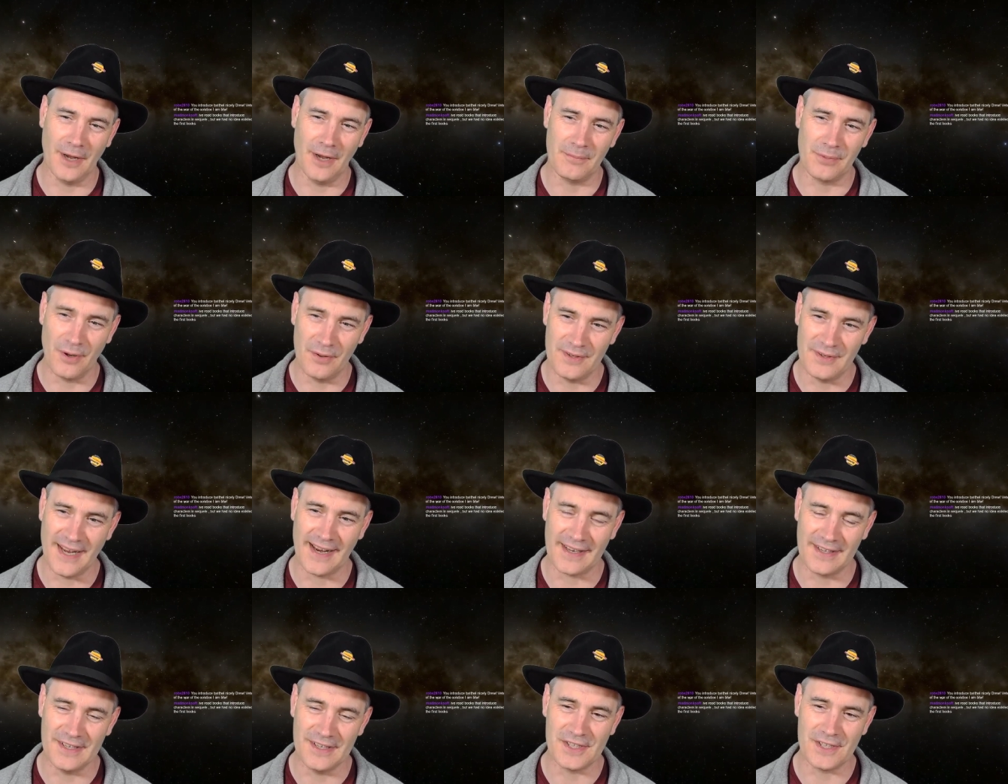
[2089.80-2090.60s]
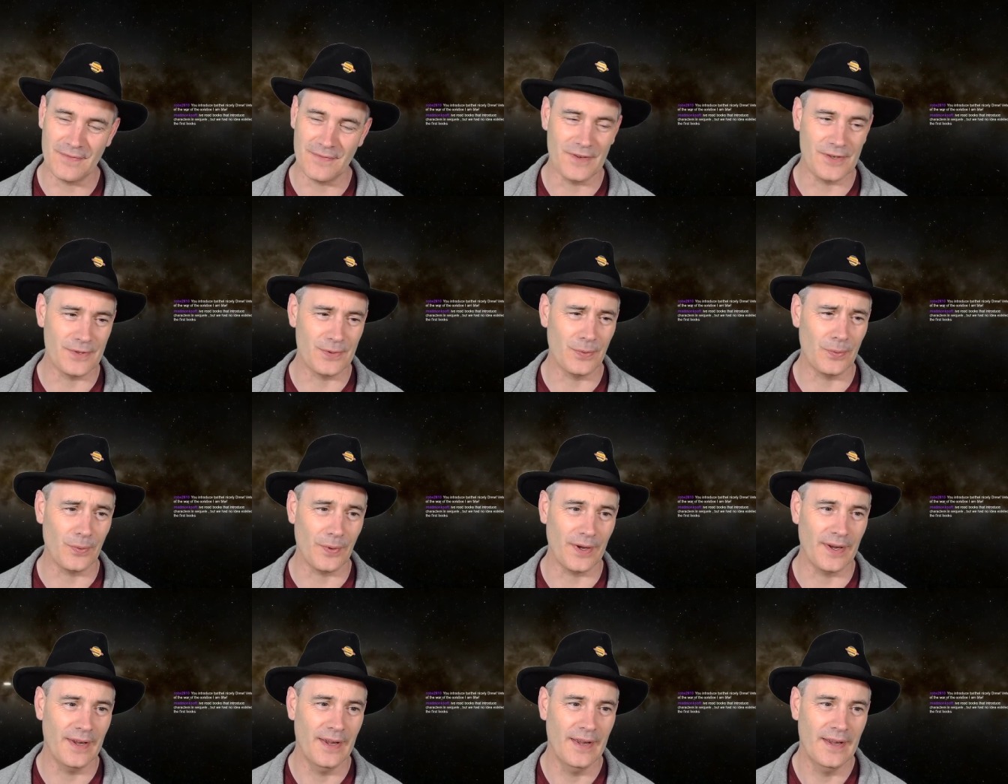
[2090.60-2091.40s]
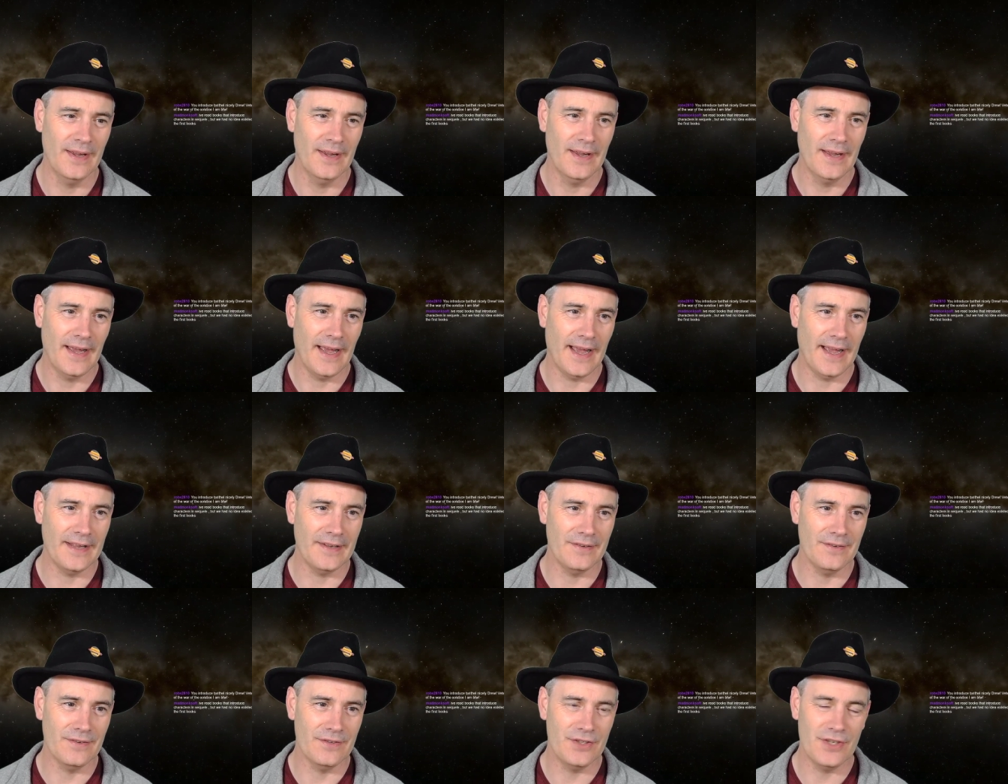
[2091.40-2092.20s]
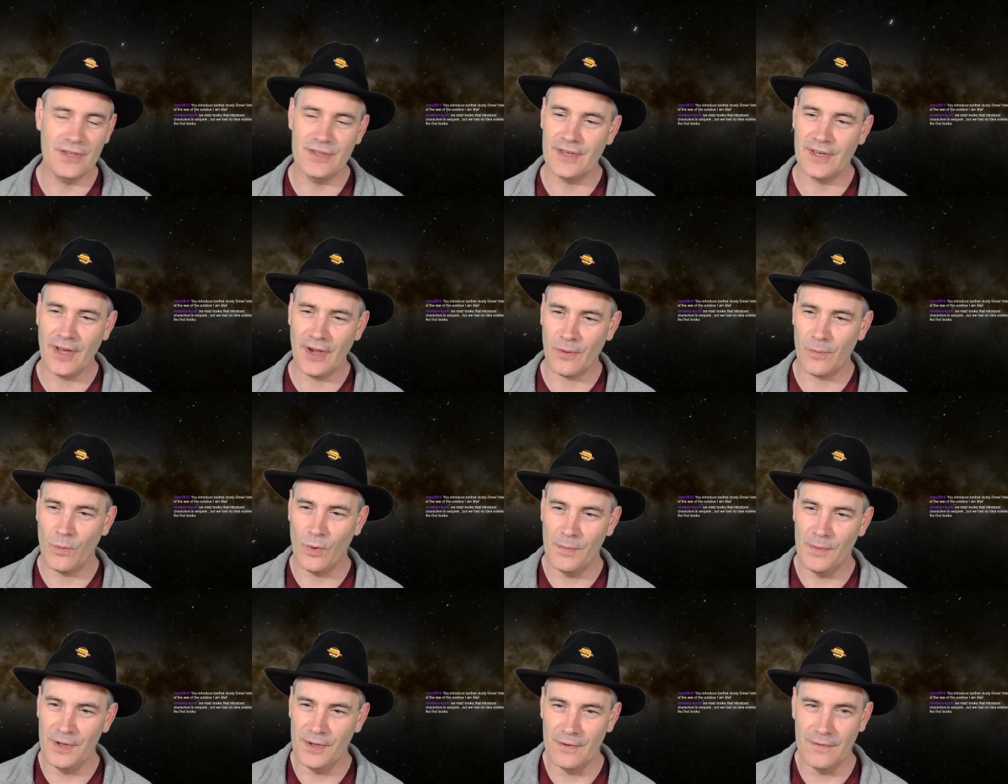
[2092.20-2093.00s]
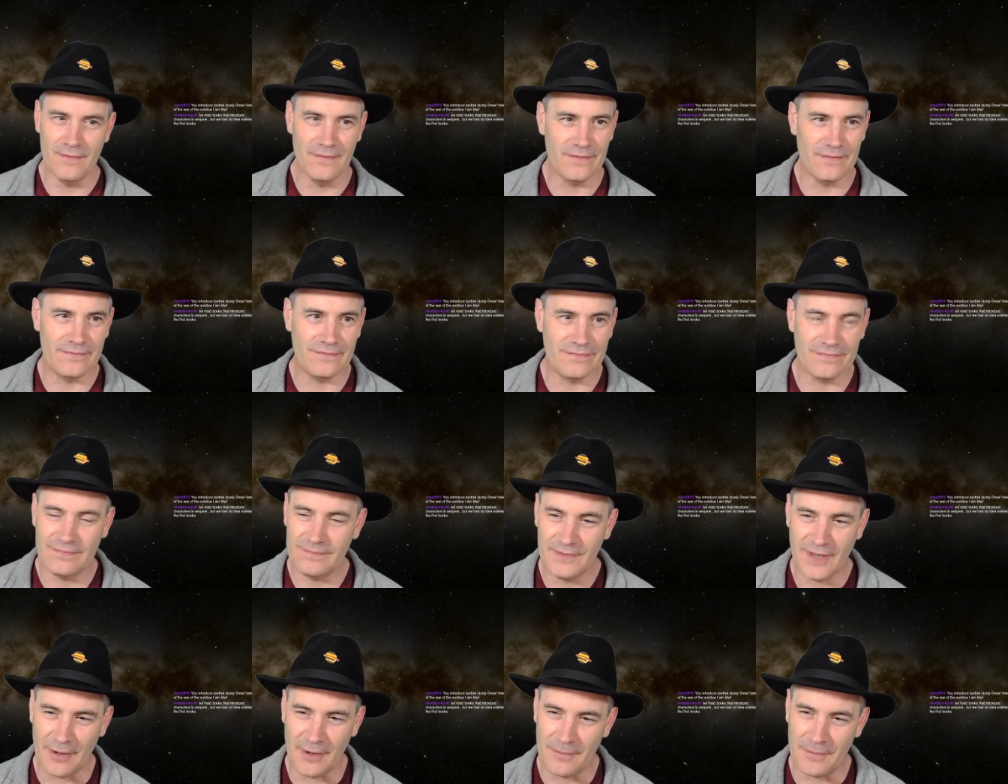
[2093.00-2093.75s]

protagonists of the story, and she's a young woman of